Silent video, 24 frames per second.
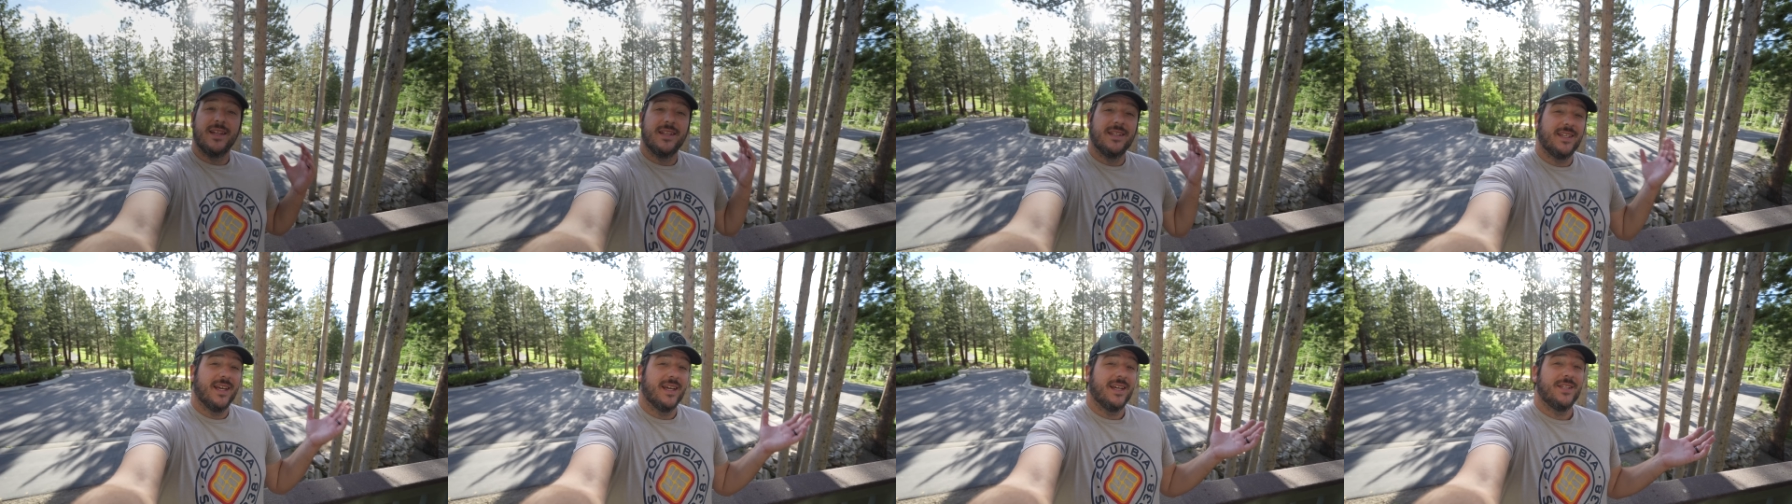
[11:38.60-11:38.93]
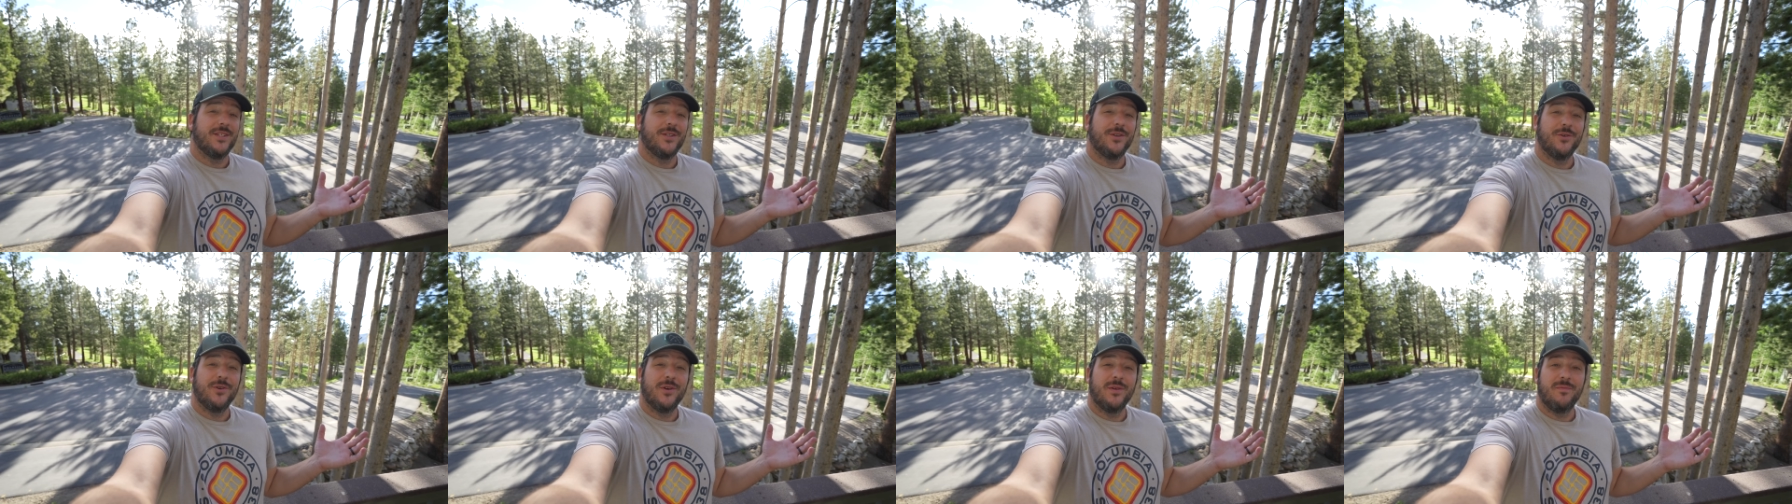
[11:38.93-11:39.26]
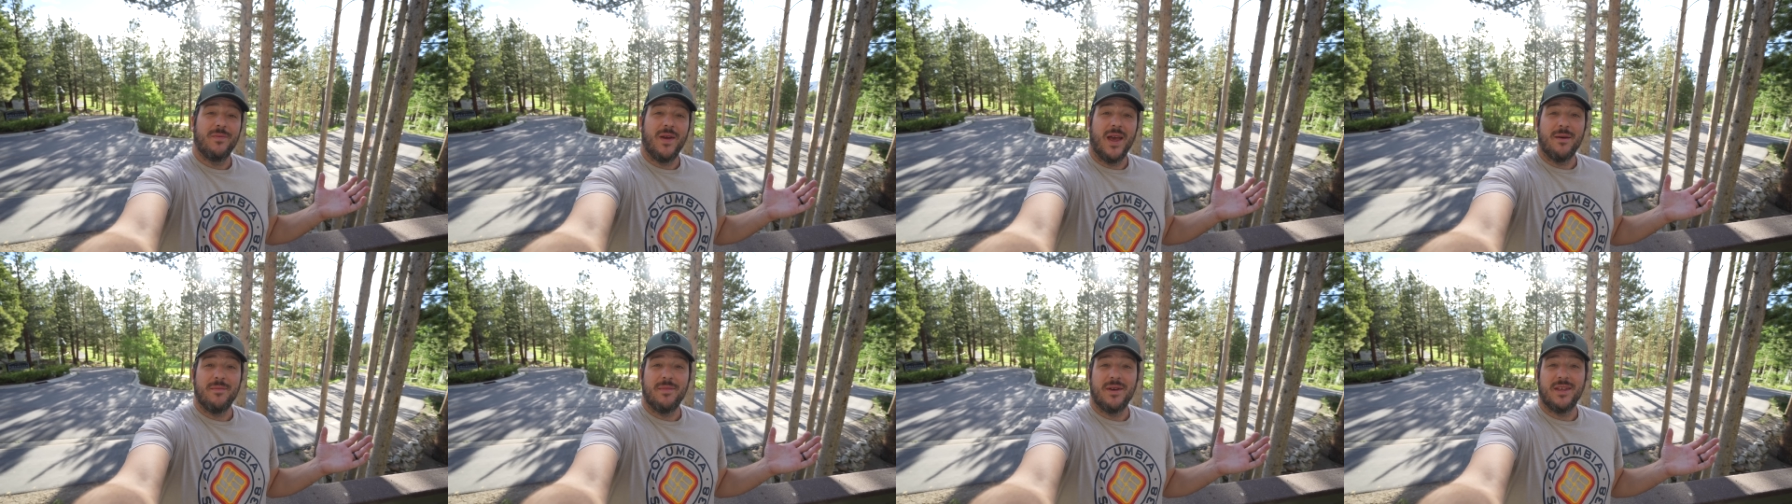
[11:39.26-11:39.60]
Day two
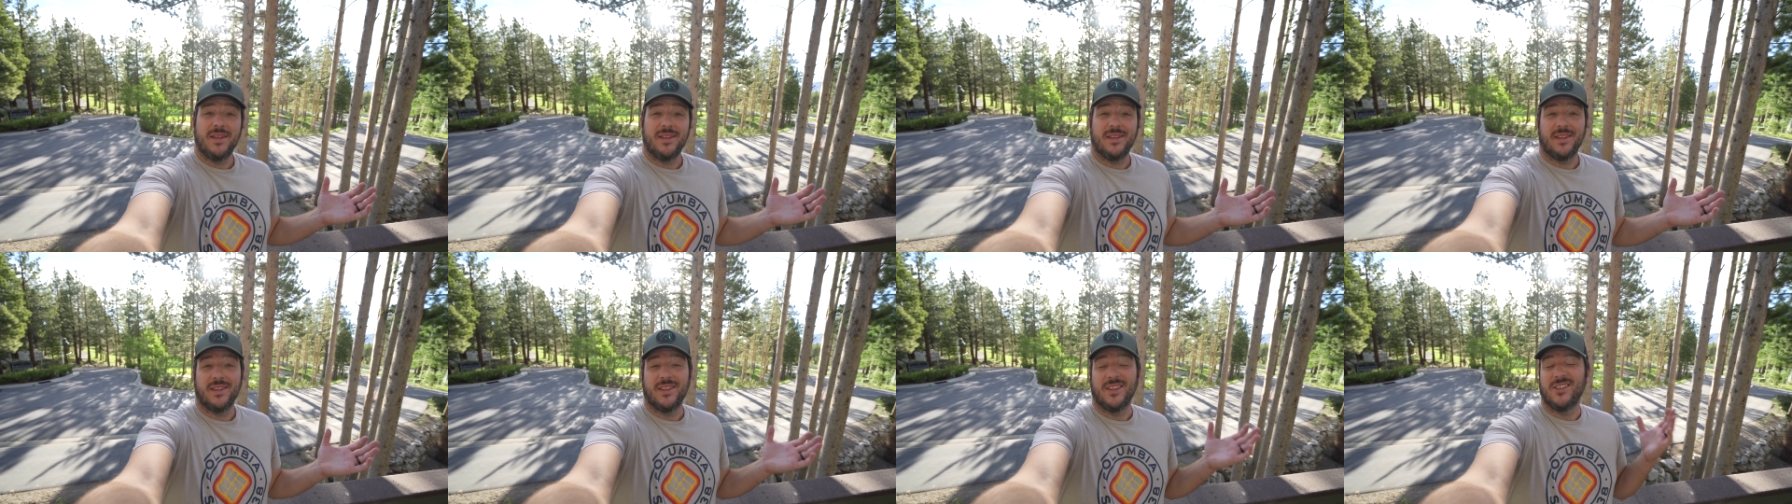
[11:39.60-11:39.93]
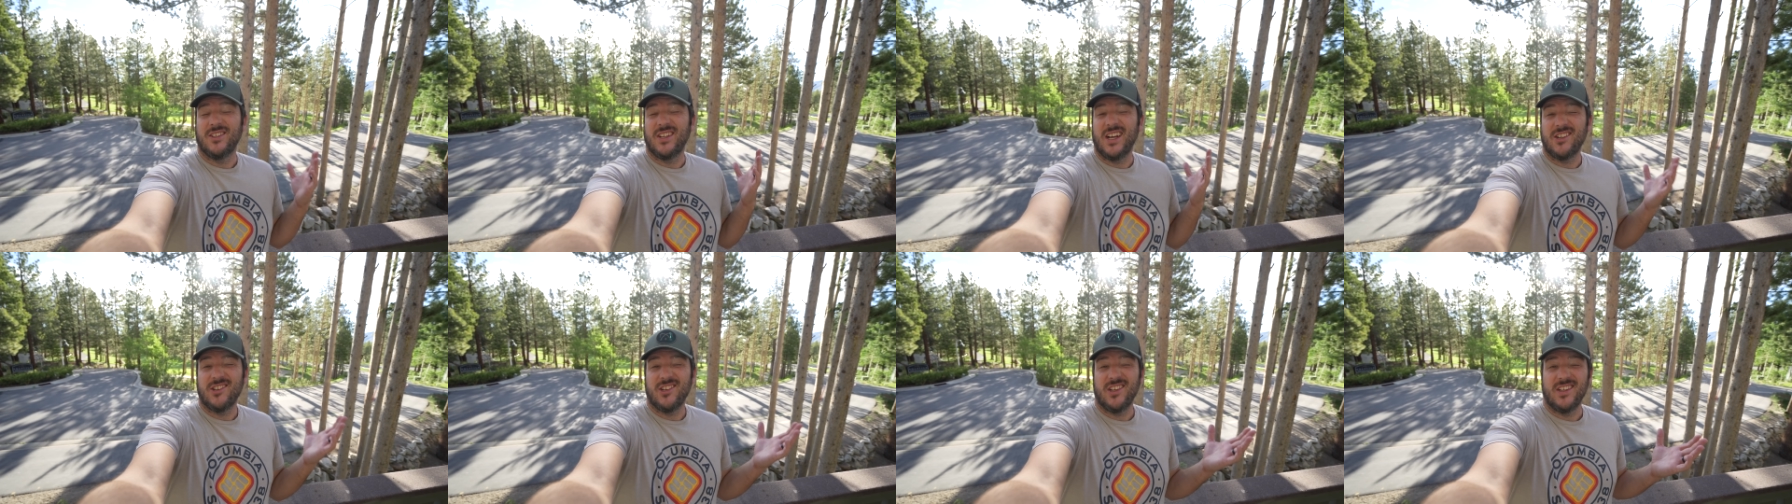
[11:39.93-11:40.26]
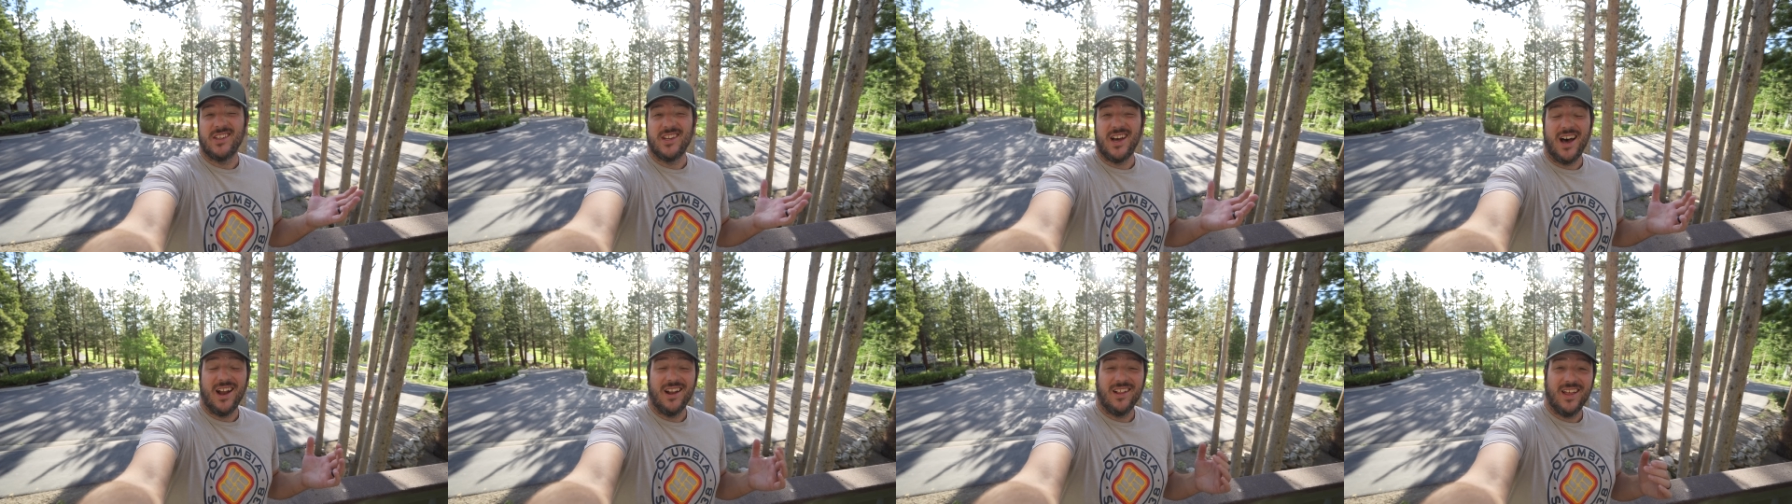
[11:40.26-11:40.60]
in Mammoth. There's actually
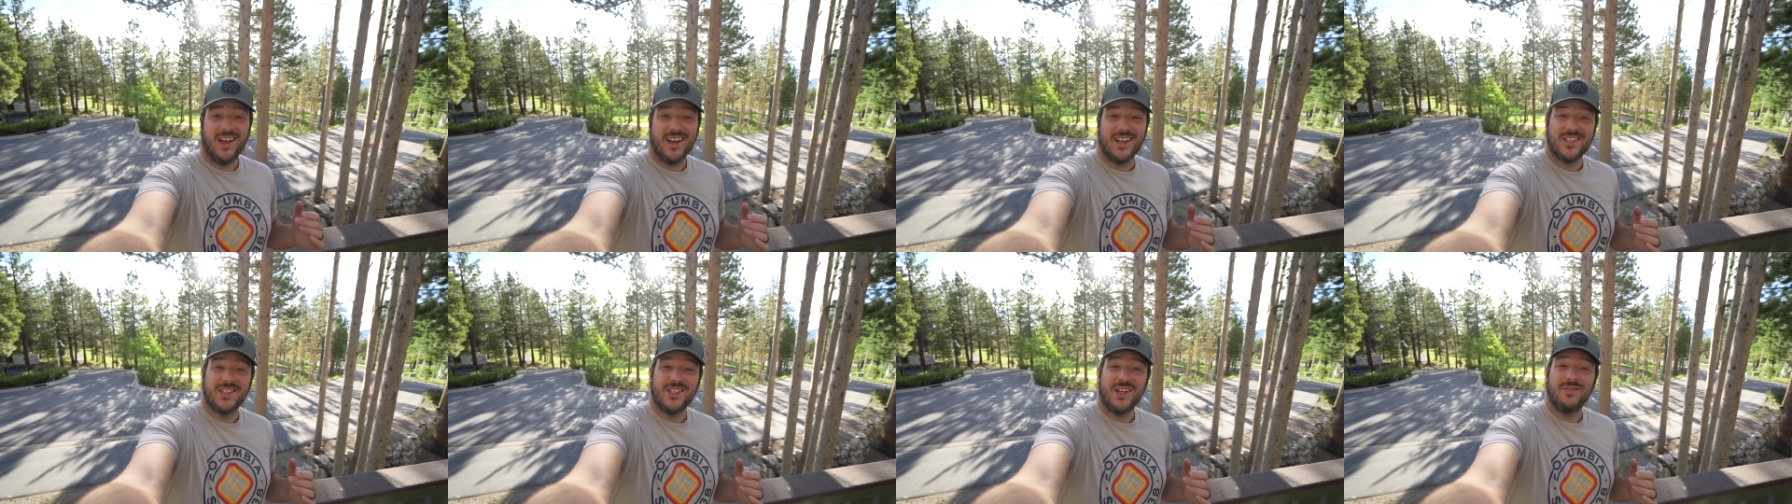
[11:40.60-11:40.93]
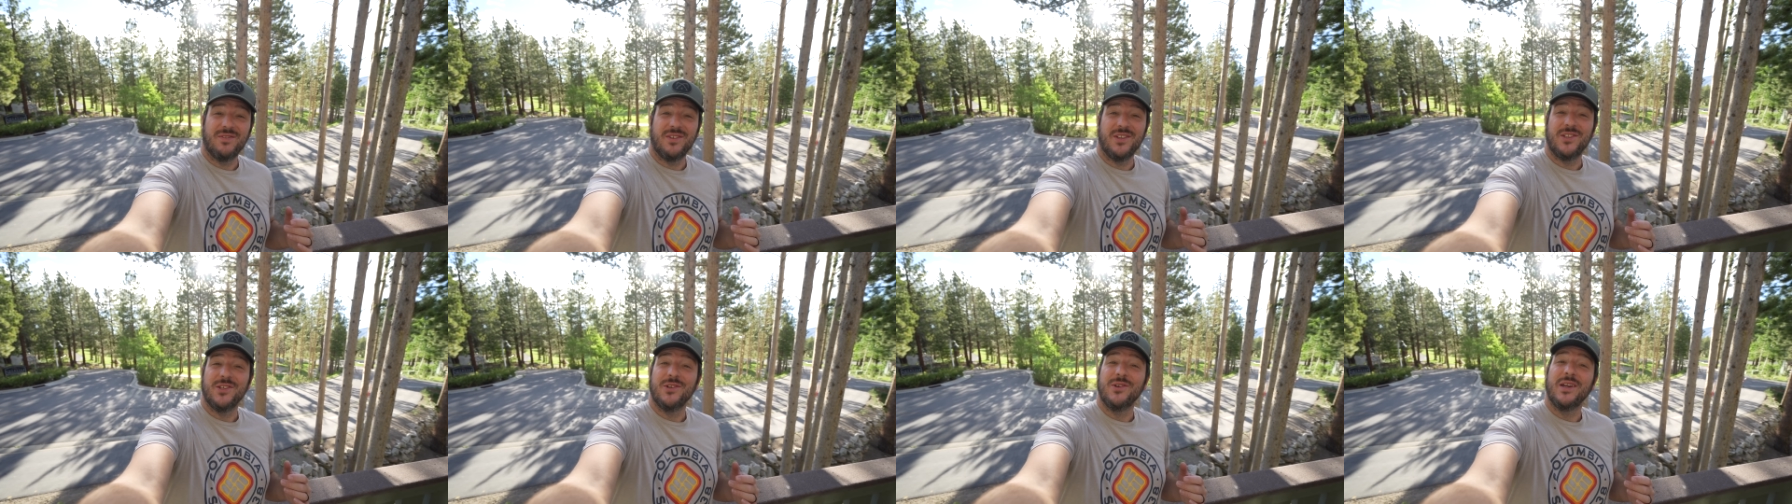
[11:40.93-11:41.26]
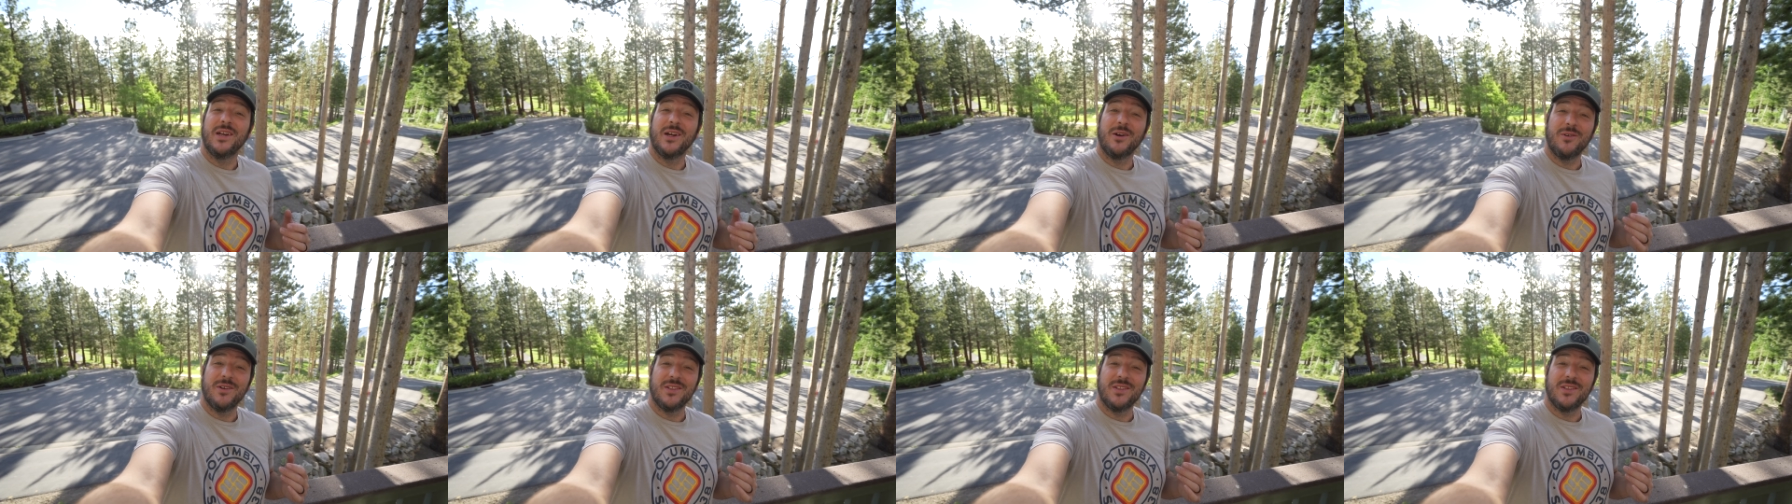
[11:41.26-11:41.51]
not a lot of stuff to do here